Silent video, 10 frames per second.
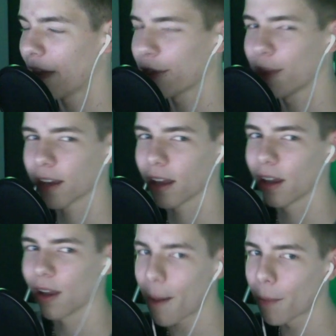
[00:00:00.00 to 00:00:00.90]
think a
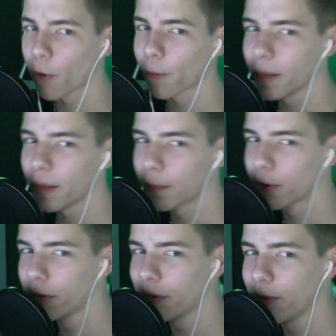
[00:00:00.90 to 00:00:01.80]
lot more people
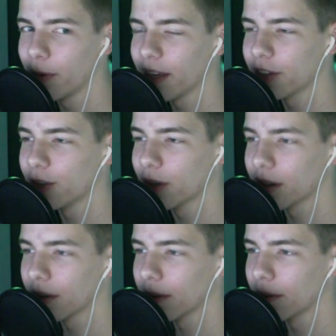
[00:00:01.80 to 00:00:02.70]
will be willing to
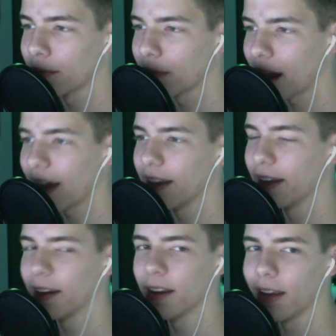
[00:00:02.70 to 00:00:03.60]
buy
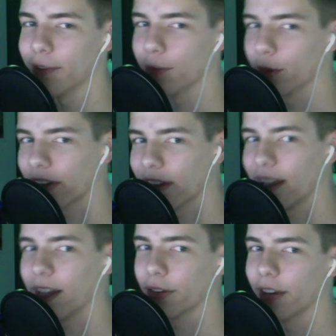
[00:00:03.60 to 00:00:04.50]
it if there was a
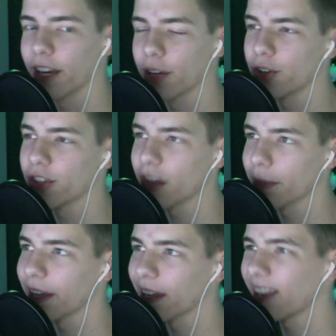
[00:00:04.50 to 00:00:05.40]
link, so they could just
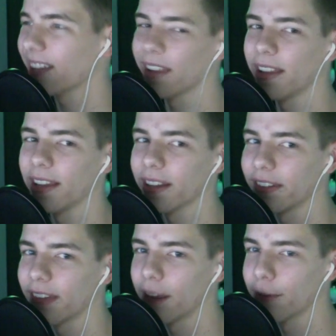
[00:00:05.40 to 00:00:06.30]
simply click the link
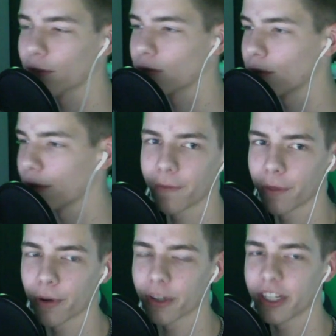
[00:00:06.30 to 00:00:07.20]
instead of scroll through
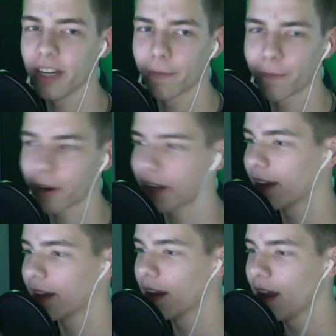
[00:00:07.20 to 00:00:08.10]
13
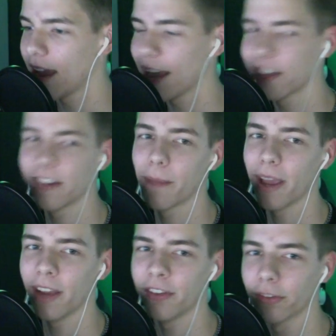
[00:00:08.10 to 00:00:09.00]
fucking Etsy
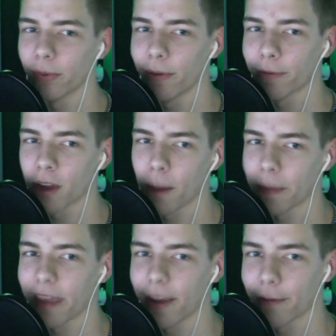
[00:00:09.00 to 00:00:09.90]
pages with
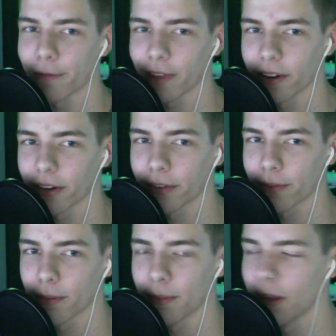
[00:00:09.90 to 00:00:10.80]
cupcake fillers
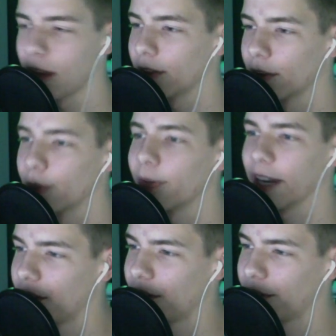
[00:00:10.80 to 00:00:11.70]
from The
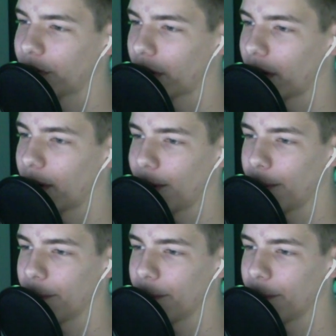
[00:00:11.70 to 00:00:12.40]
Ring. So